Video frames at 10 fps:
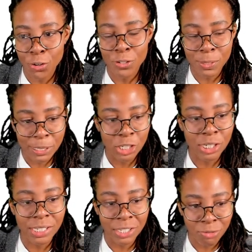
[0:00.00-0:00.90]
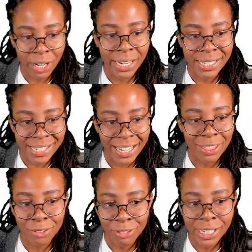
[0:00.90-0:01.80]
of a species is raised
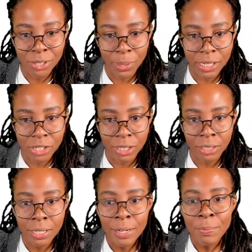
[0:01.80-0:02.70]
in the rate equation.